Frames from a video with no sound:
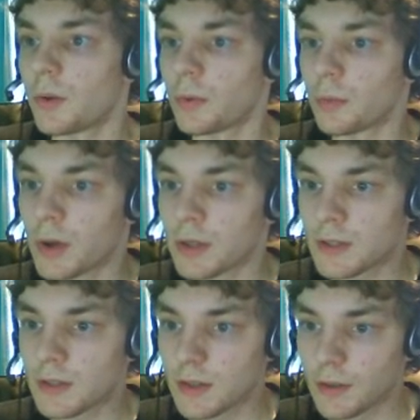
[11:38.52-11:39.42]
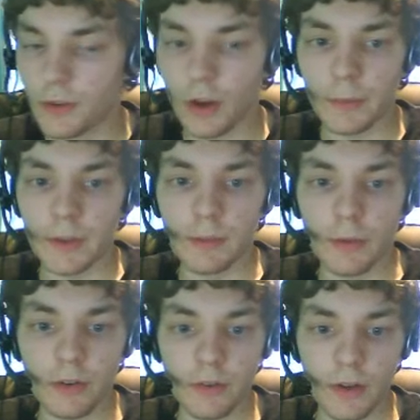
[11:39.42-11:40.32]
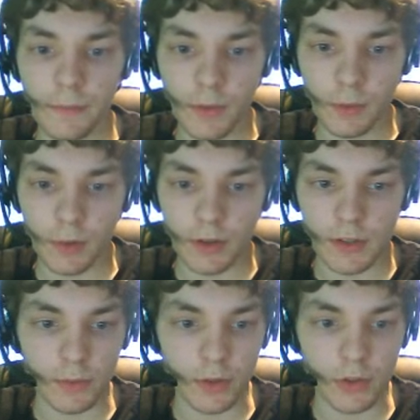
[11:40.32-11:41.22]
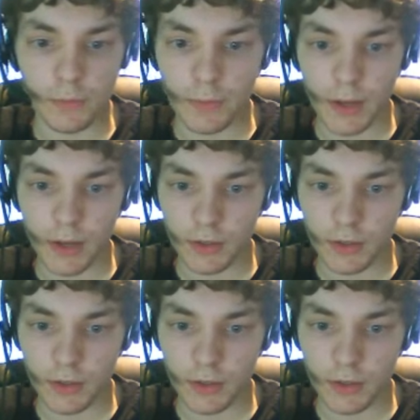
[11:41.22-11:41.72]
Once you've copied them over, we're going to switch back